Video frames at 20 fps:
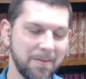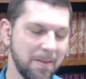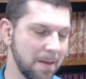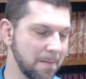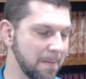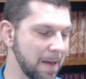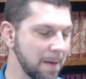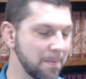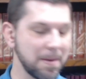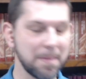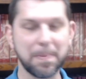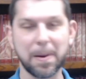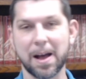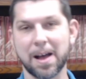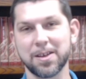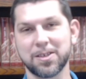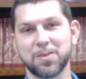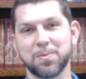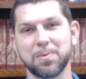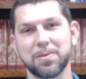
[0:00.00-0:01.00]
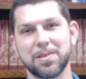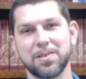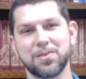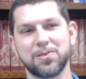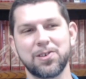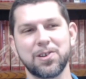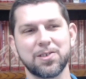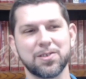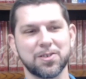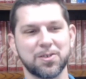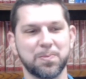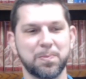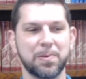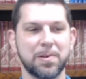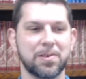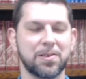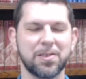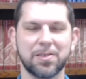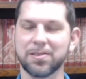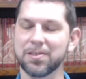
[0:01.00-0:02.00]
It may be possible that Jesus
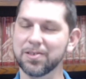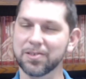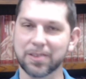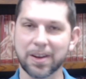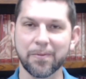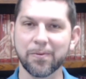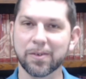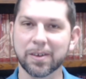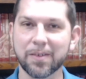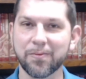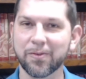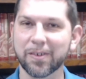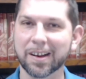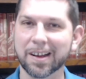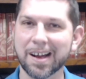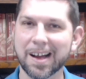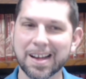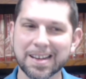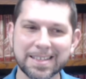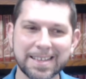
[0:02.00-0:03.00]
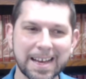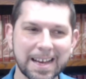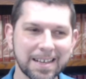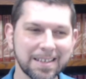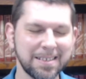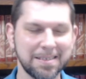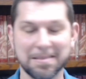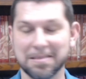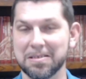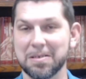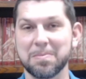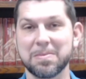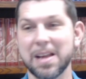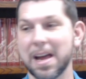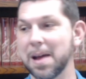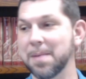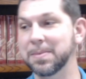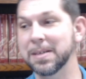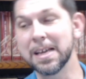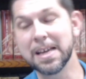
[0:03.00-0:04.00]
preached this in several different contexts, and
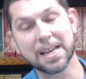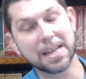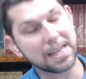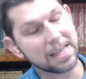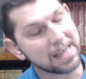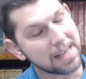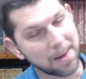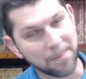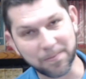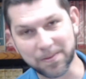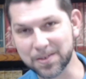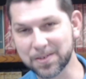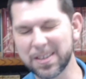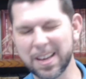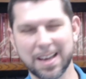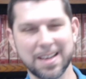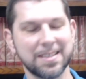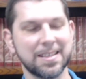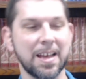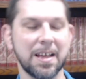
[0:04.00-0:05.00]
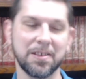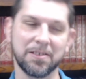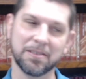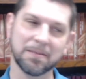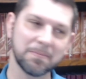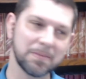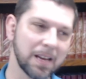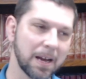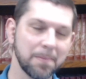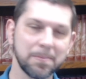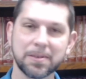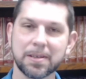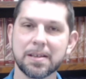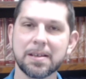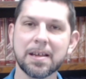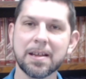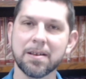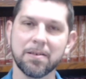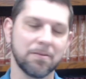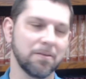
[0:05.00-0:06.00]
sometimes he emphasized that and sometimes he
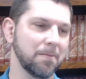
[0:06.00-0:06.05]
didn't.